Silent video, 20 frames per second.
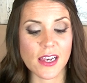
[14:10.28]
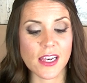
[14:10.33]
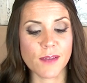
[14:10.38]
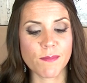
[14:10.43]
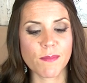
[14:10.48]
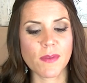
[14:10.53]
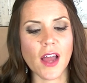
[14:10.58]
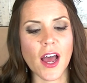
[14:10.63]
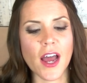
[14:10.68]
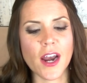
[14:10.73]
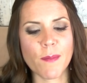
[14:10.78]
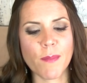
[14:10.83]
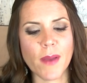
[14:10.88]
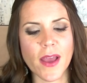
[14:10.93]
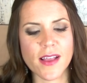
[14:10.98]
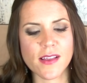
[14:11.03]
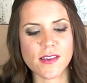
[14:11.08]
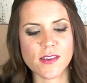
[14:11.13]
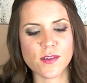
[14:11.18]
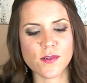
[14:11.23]
lip liner
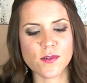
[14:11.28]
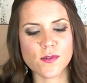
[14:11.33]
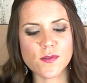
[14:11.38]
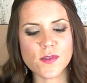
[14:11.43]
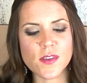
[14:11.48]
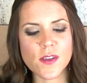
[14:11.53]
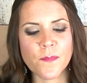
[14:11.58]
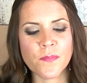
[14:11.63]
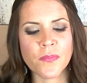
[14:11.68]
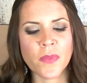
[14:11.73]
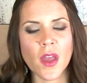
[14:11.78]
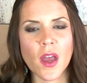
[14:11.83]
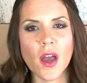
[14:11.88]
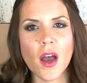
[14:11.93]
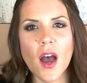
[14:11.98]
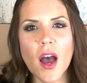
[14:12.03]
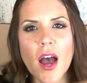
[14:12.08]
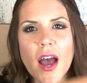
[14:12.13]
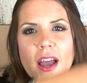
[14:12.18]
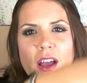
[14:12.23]
pencils.
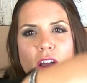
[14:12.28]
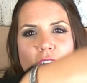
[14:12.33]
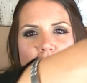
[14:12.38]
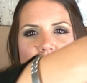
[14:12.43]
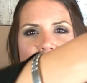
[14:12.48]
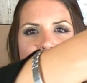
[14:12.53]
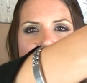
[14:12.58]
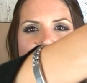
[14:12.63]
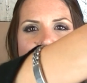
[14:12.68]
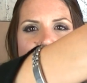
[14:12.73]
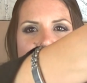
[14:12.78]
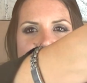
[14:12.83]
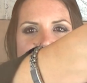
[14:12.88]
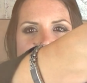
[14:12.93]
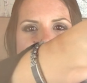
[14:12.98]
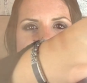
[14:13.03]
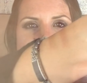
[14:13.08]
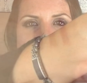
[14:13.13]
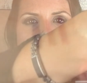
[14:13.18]
I got the colors